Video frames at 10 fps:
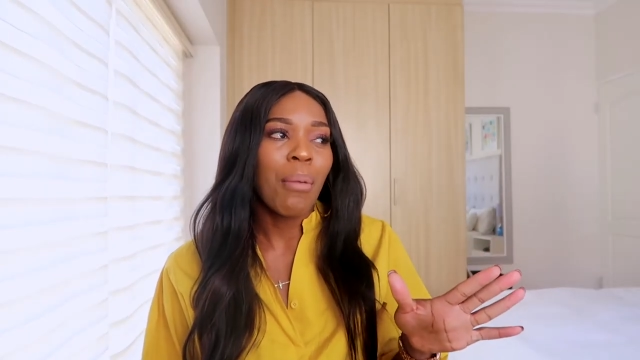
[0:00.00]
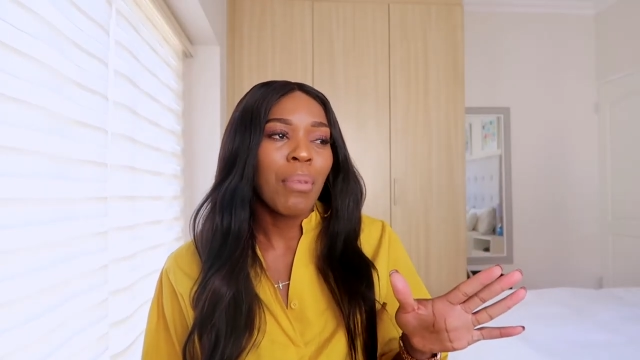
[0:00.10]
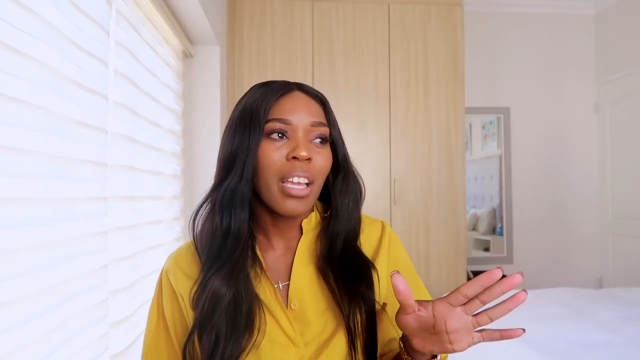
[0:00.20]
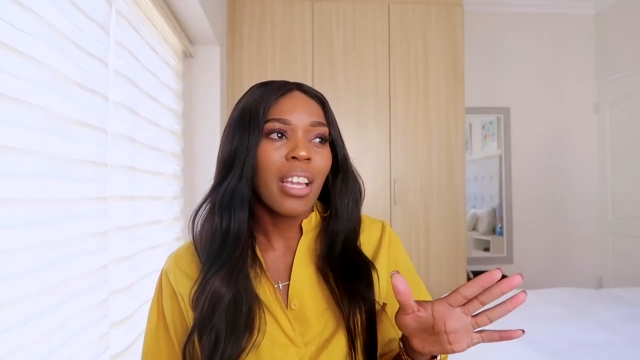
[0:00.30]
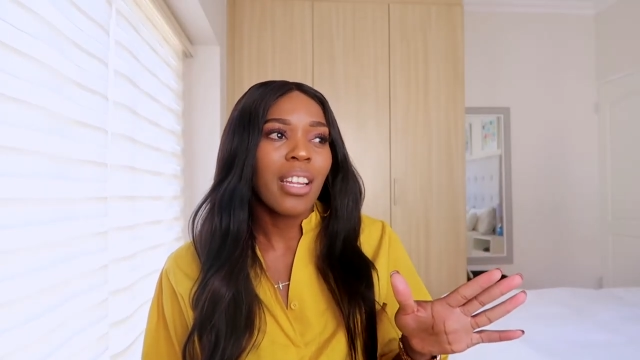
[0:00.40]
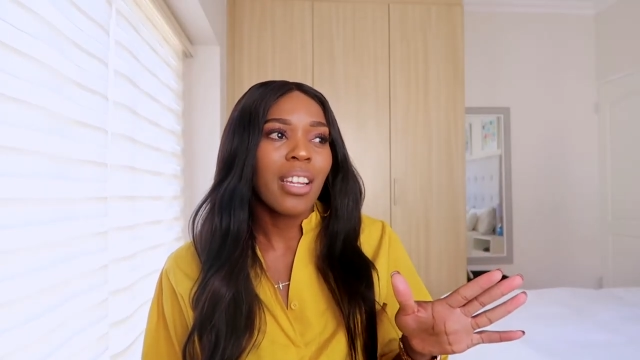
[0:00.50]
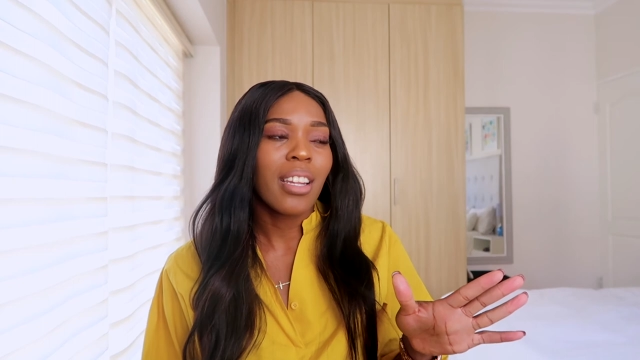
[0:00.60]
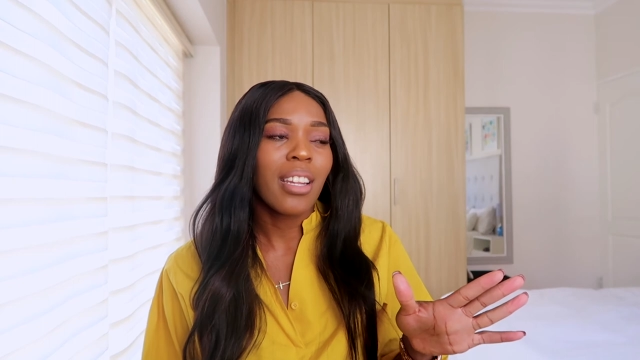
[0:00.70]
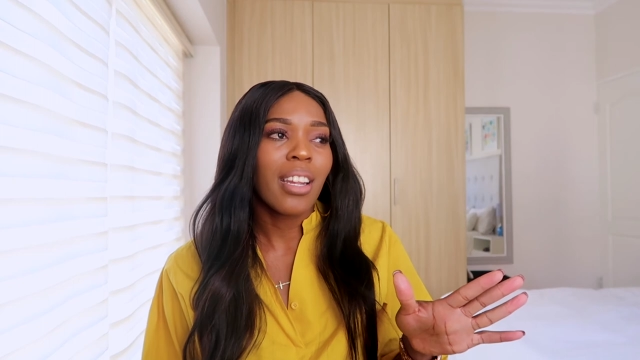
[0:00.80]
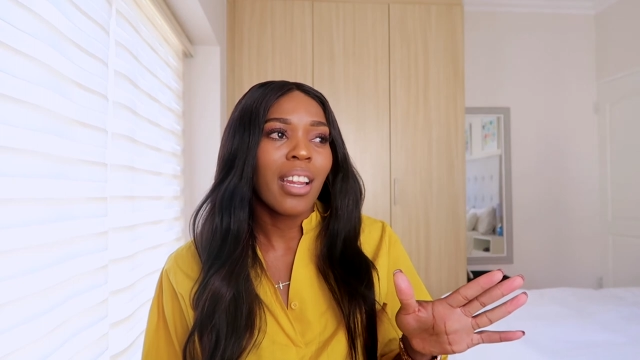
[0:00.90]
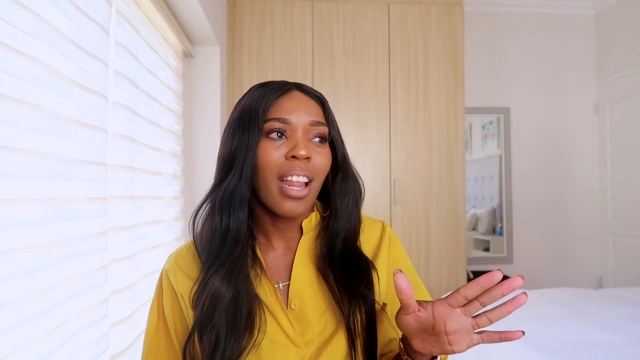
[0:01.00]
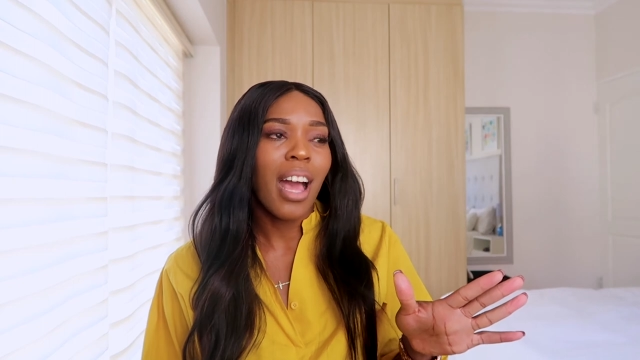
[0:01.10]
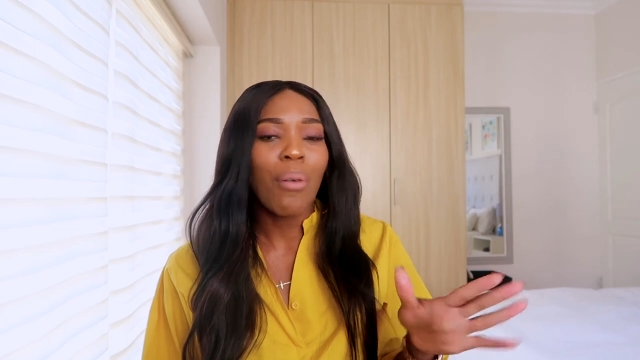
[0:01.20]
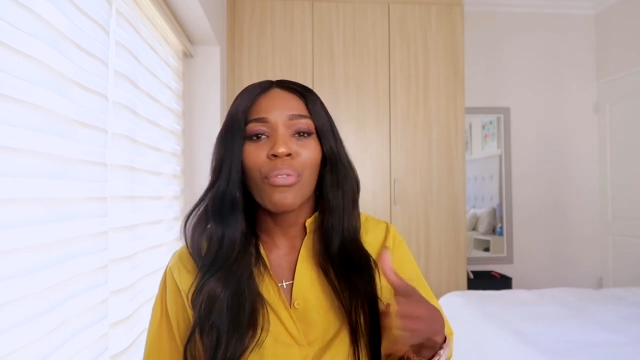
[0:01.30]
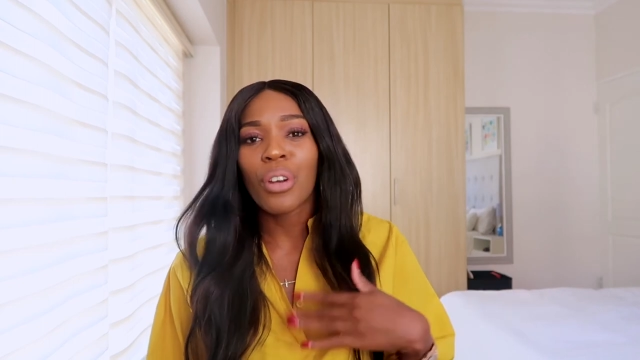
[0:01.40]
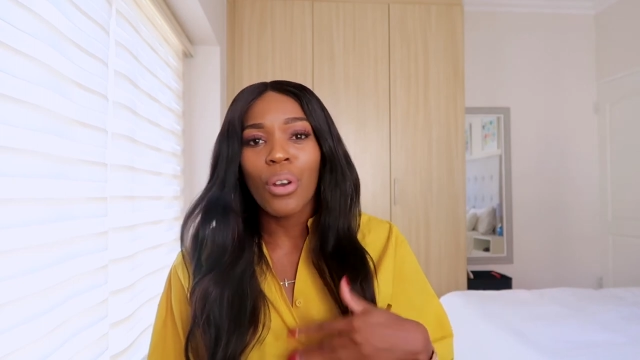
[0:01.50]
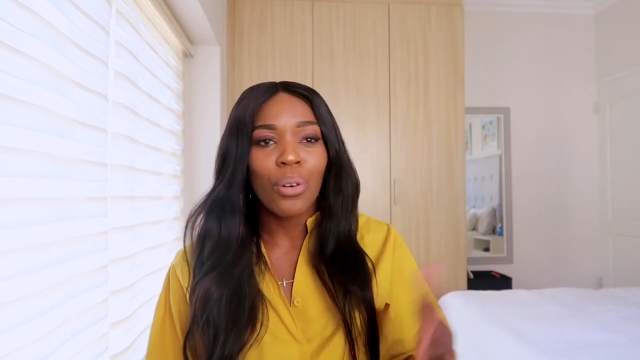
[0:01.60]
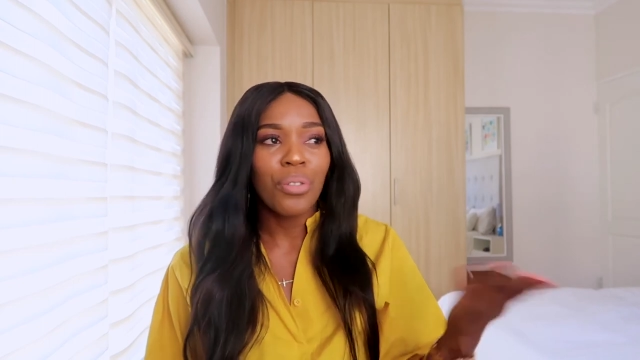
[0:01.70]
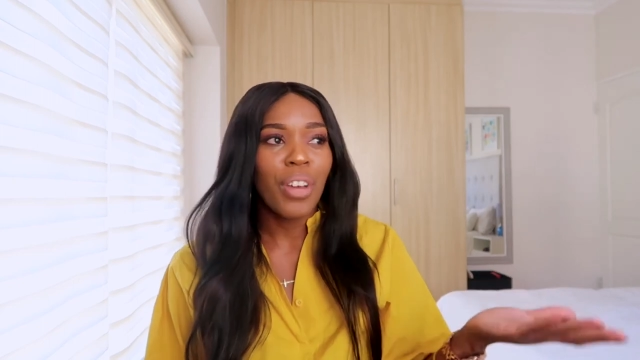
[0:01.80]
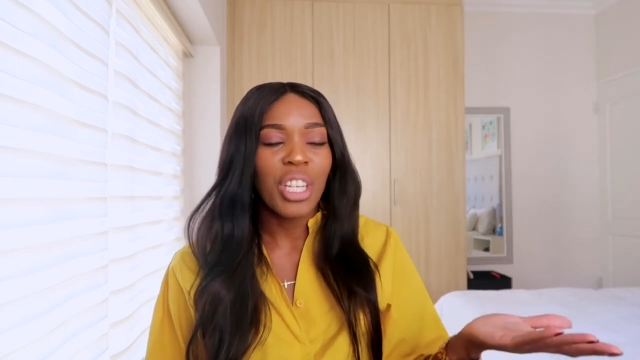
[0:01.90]
I mean, I'm very
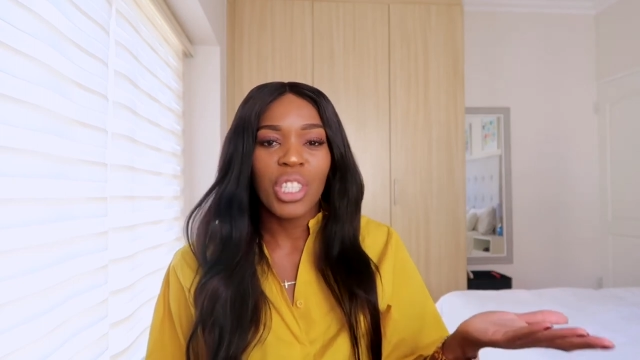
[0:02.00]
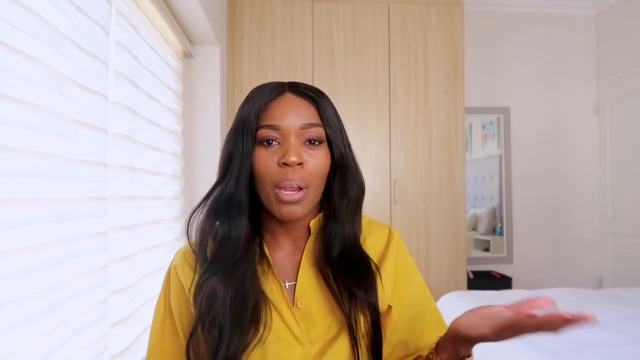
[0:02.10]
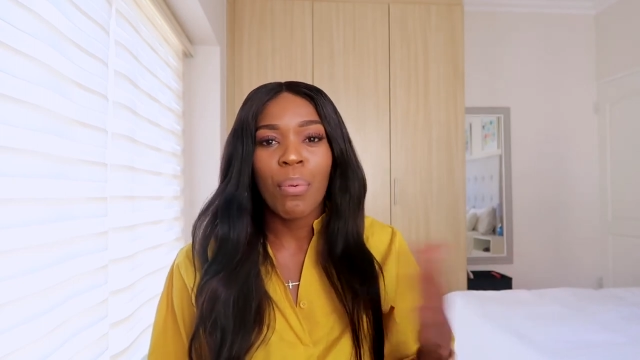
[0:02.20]
old fashioned.